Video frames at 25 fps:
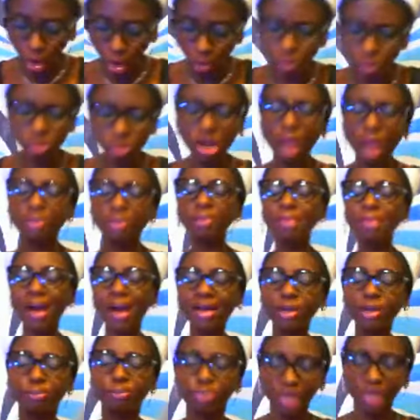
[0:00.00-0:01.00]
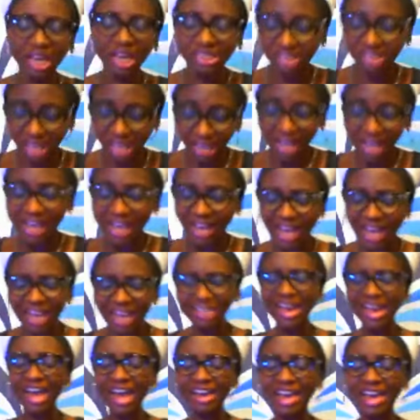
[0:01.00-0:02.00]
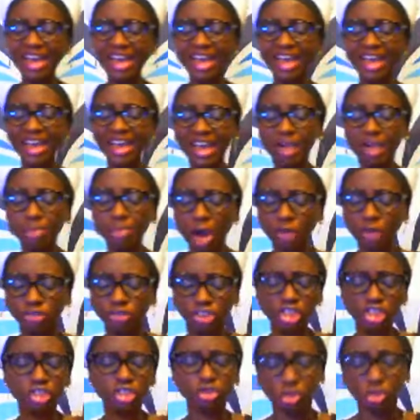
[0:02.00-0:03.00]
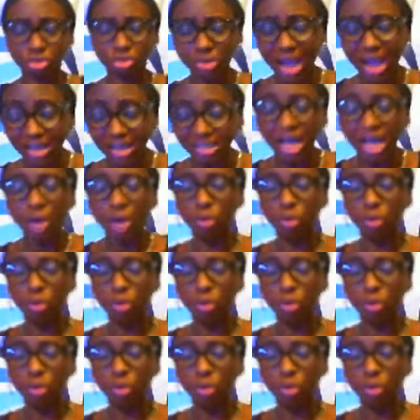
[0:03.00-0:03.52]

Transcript: will not be manipulated. In the name of Jesus Christ,